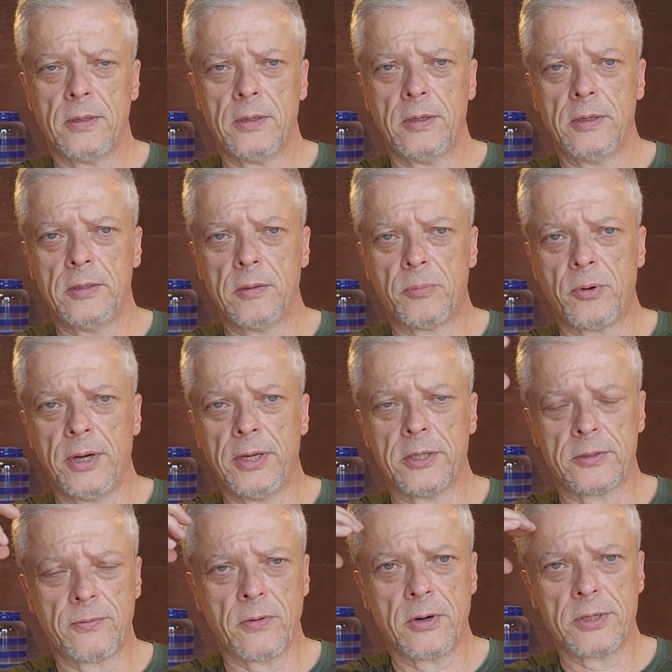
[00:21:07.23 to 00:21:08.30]
in the brain.
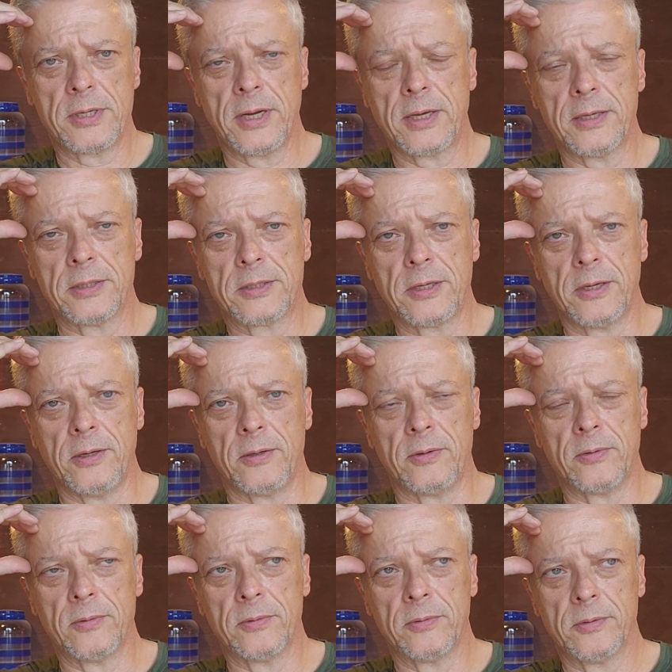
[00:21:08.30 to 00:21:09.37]
As far as I can
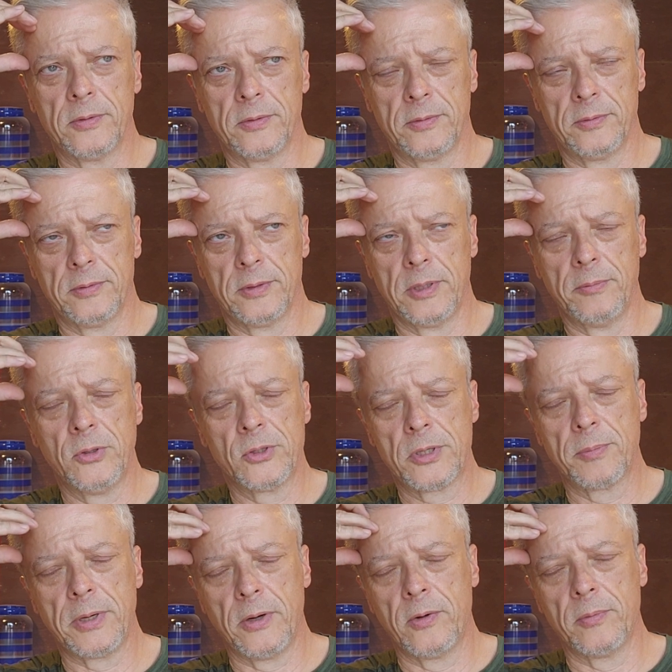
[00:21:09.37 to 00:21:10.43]
tell, I'm
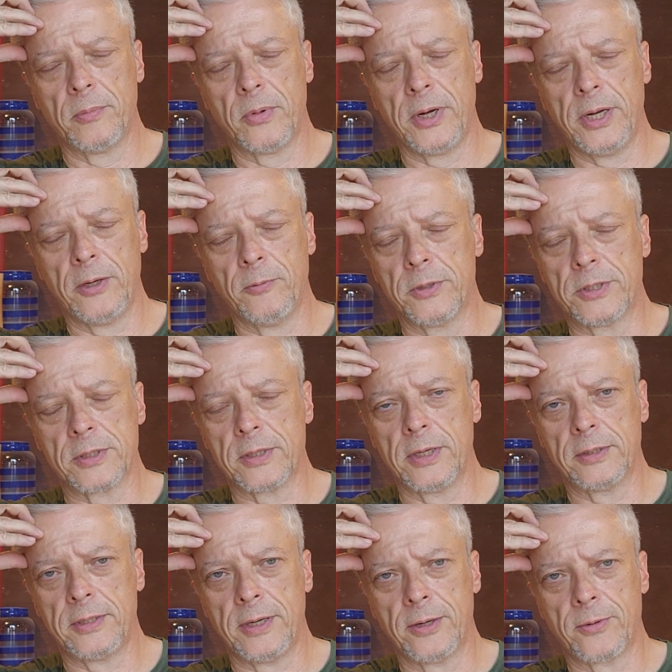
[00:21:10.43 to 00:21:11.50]
using my own brain, which is
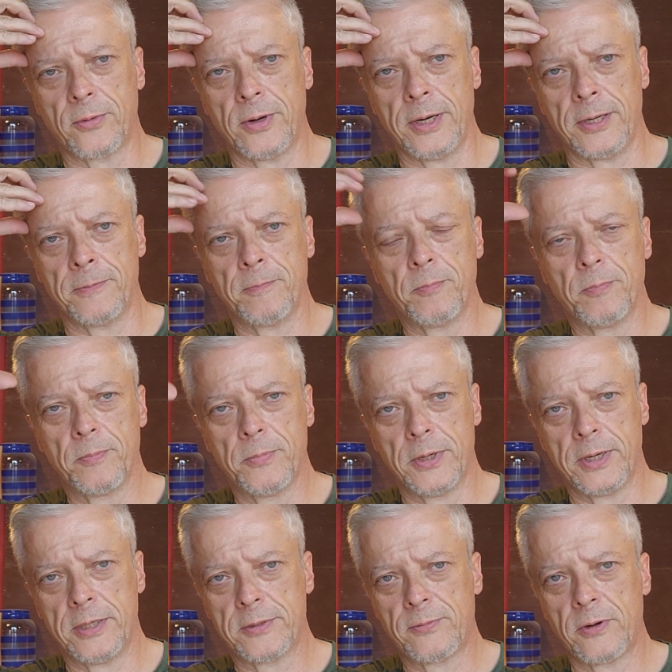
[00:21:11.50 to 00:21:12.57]
not that great.
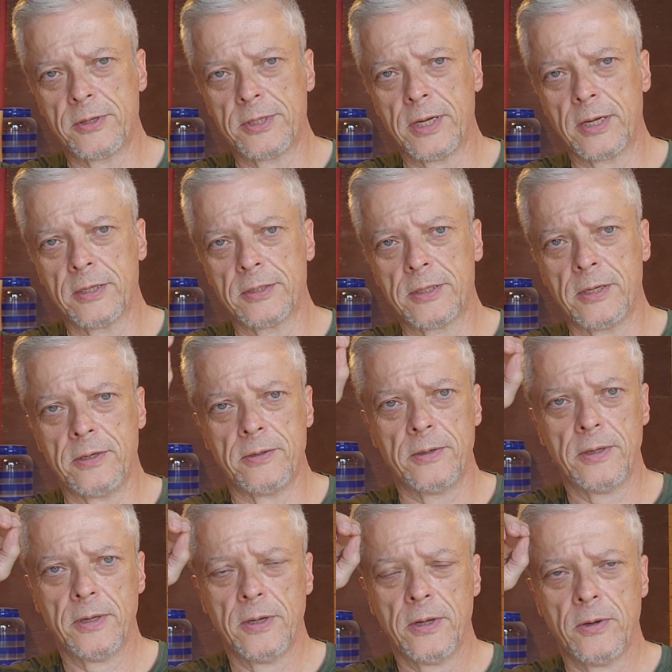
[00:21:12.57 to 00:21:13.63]
But as far as I can
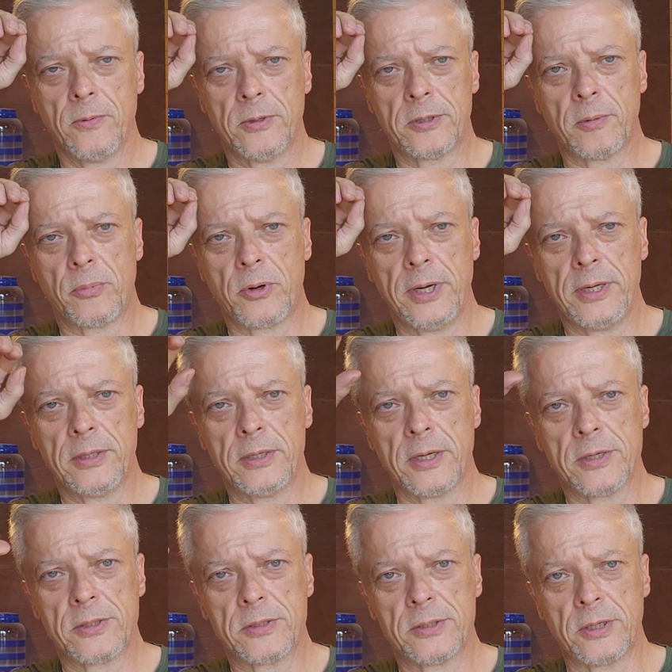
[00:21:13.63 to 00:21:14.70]
tell, what the brain
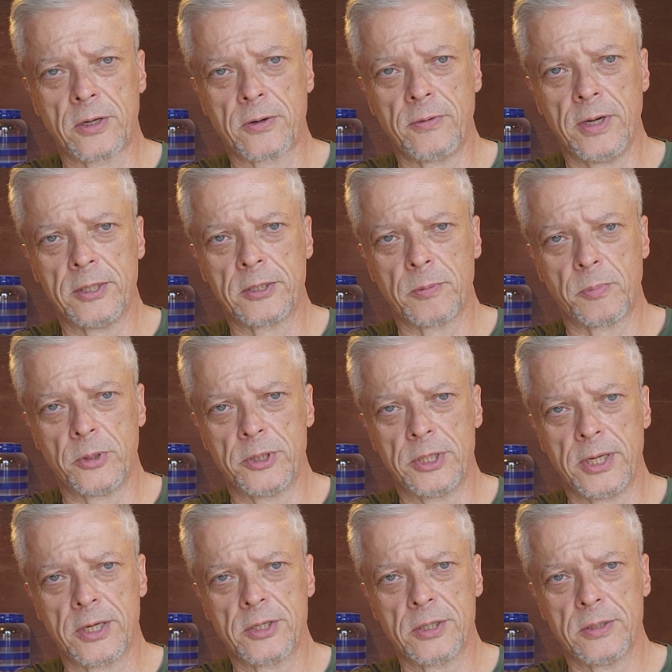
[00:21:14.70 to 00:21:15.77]
does is it creates a
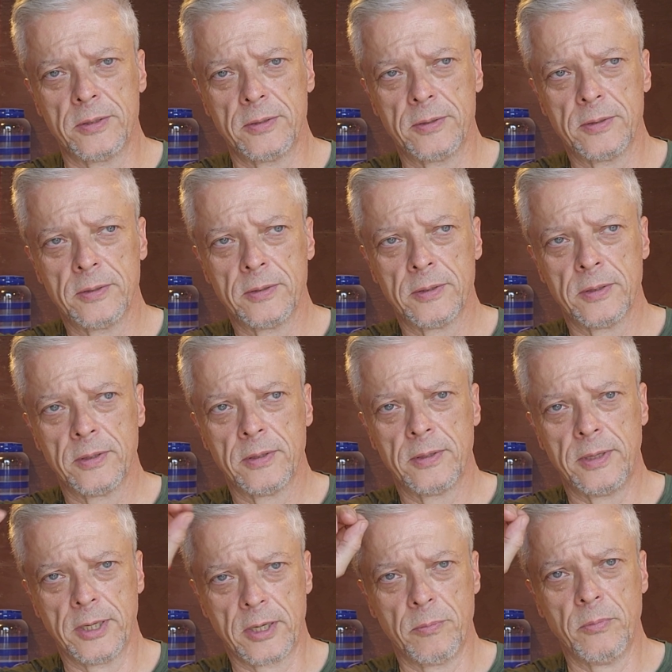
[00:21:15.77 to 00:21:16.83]
projection,
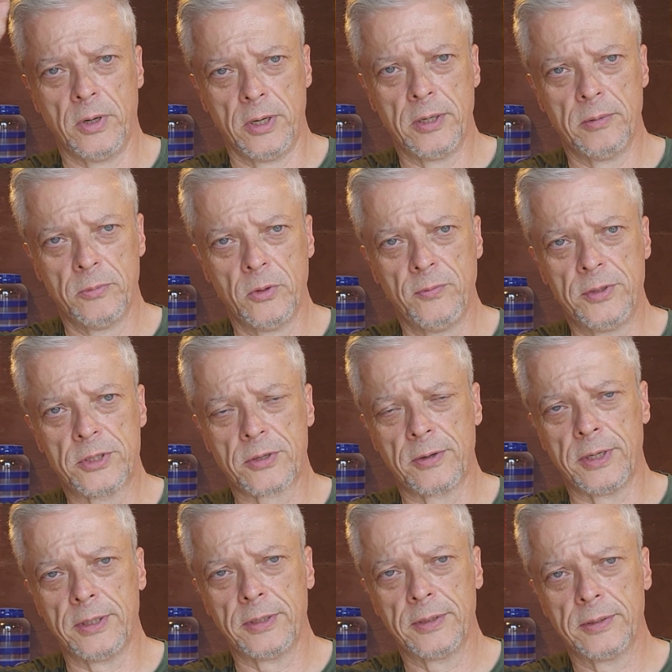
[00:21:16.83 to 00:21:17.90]
like on a movie
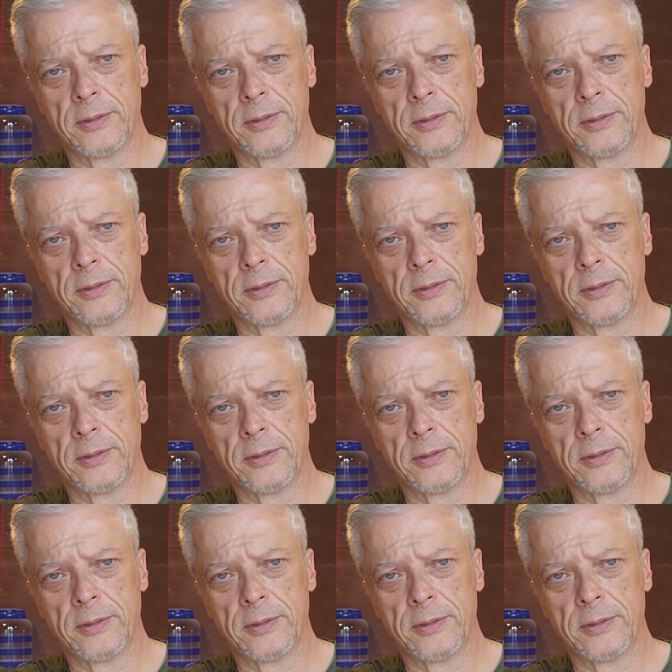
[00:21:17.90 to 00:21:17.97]
screen,